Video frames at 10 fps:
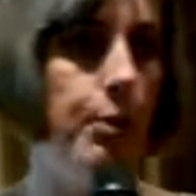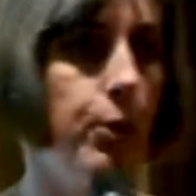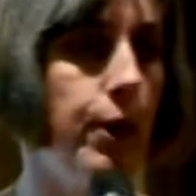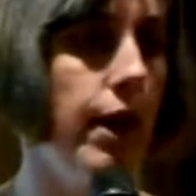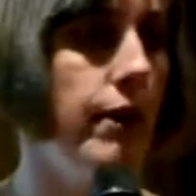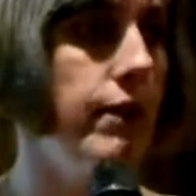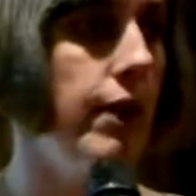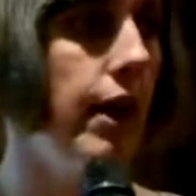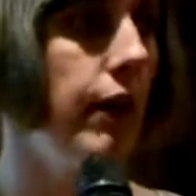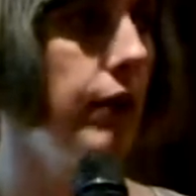capital gains
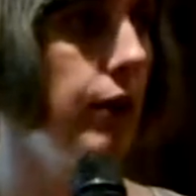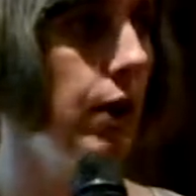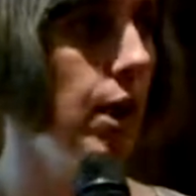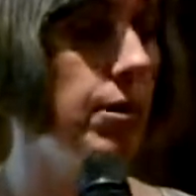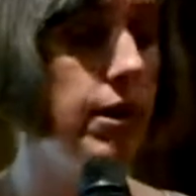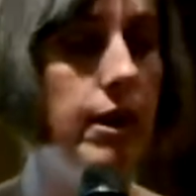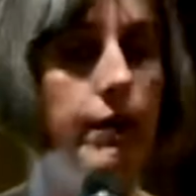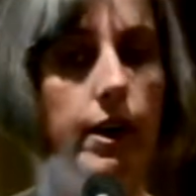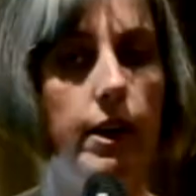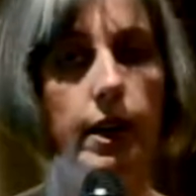tax
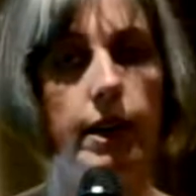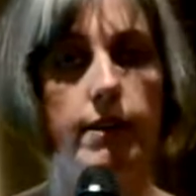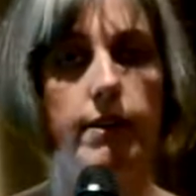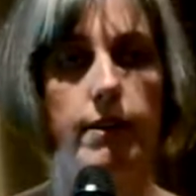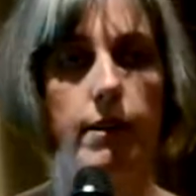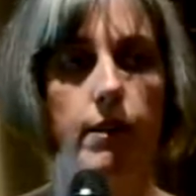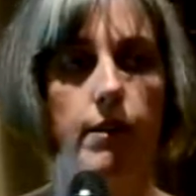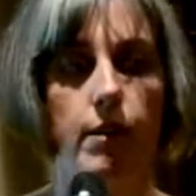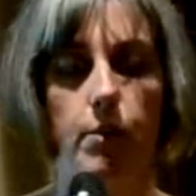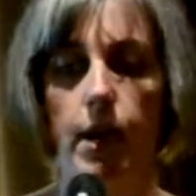significantly and to nil
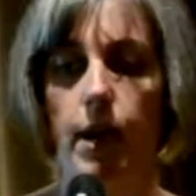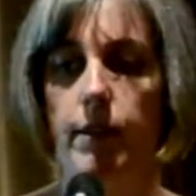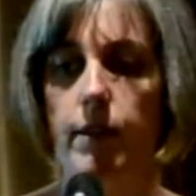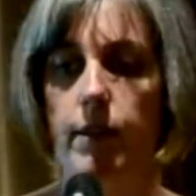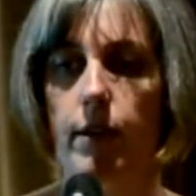in some cases.